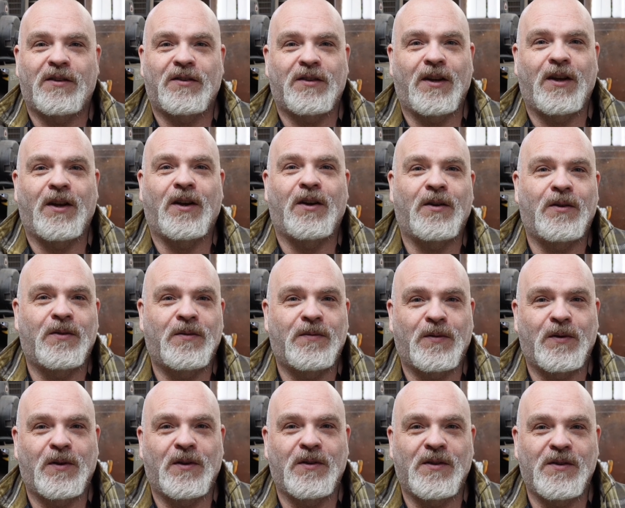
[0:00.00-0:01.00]
So
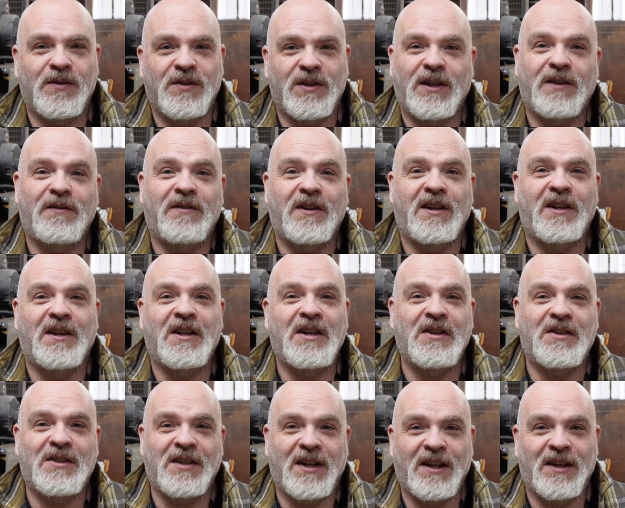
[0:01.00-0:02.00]
for the
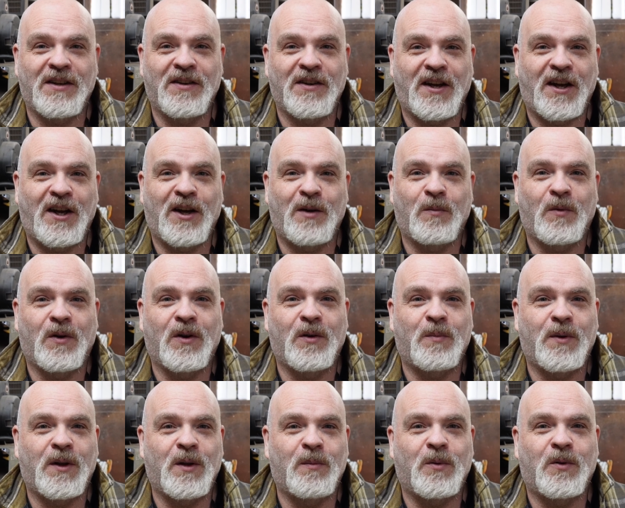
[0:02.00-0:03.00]
ZVE10 camera
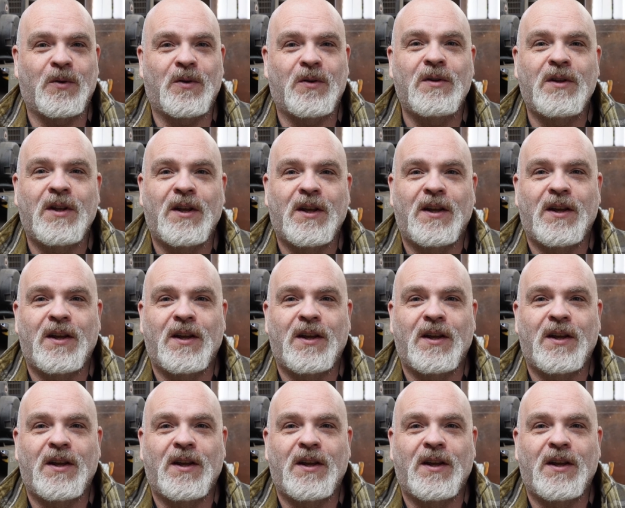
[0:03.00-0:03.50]
people,